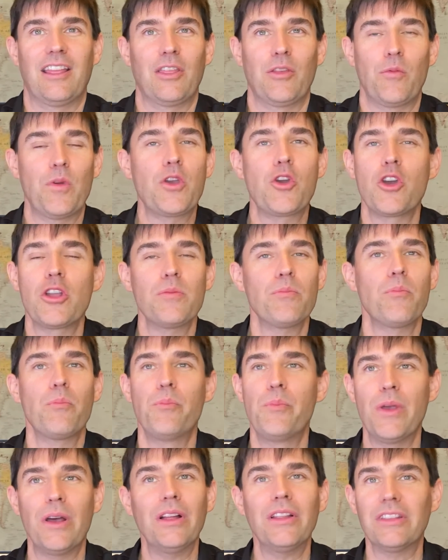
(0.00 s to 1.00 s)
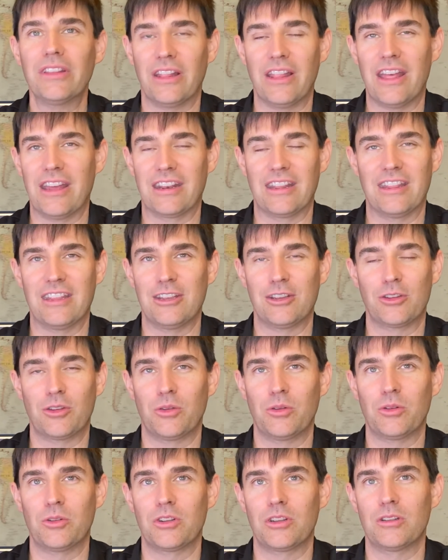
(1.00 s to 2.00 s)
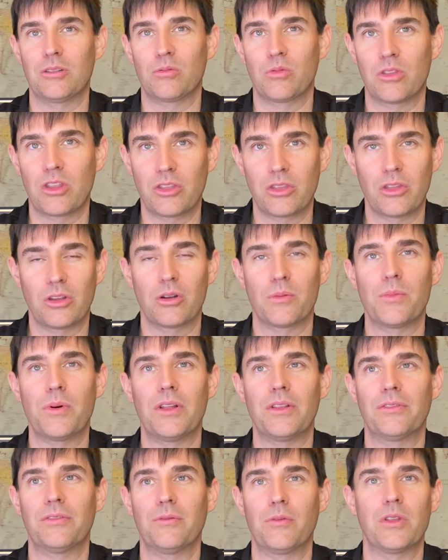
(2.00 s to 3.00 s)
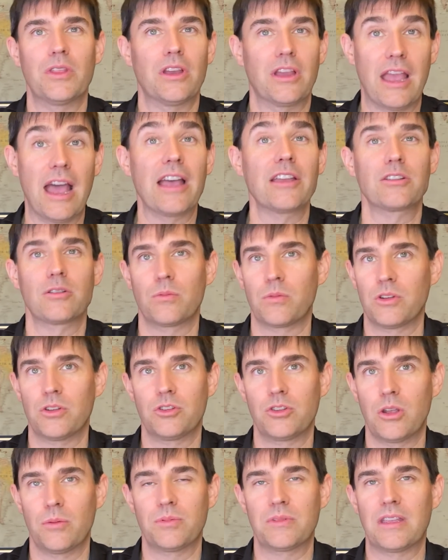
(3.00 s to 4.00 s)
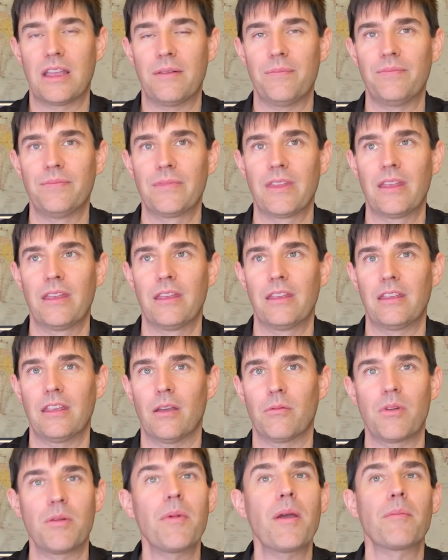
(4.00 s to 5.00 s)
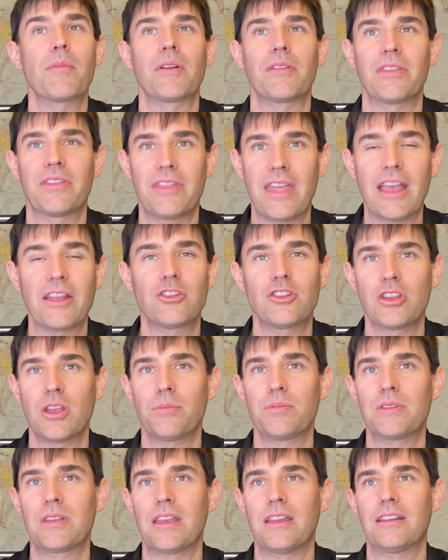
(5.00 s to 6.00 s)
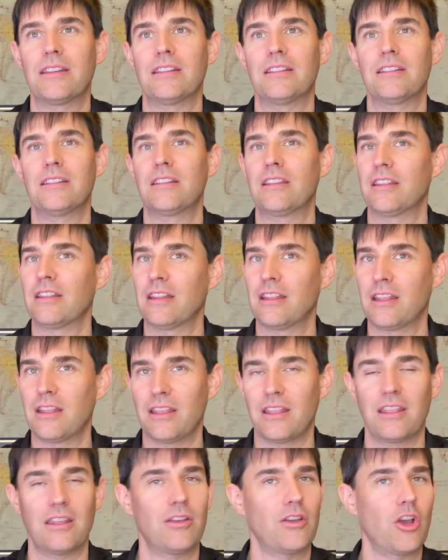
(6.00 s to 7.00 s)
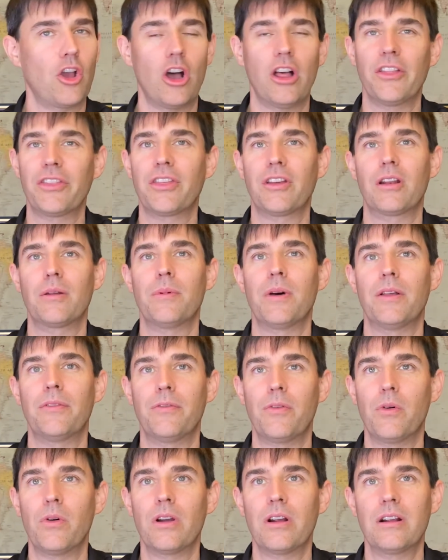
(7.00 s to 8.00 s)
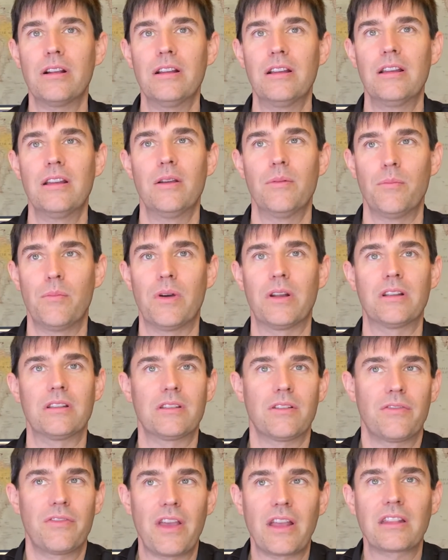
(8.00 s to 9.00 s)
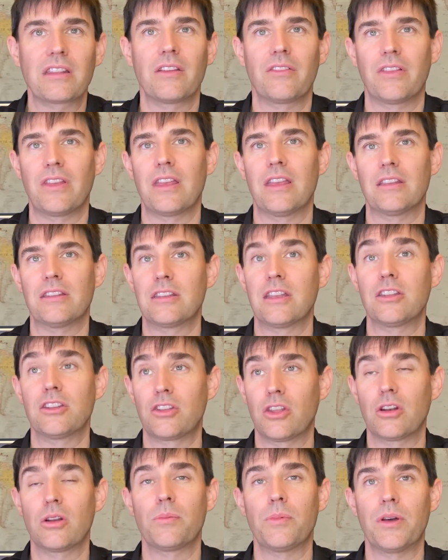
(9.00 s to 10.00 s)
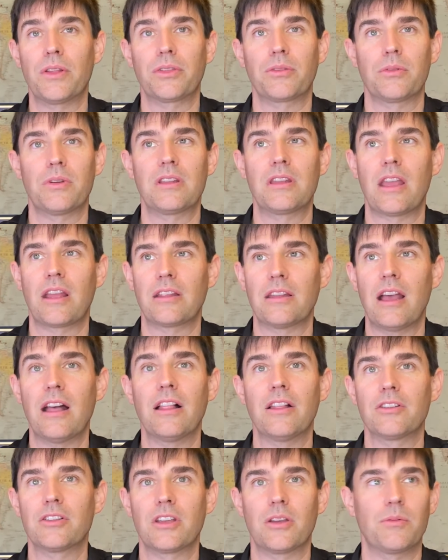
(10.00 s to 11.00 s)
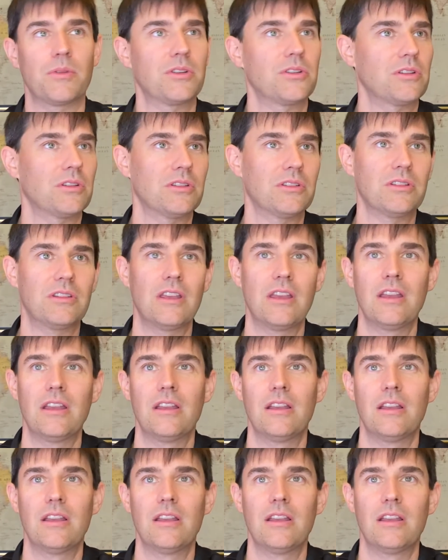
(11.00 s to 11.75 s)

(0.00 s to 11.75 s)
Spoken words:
we couldn't build a lot of these solutions with the Thunderbolt, with the Gossamer's chipset. Remember, that chipset is, you can call it Thunderbolt 4, but it's effectively Thunderbolt 3 technology, which is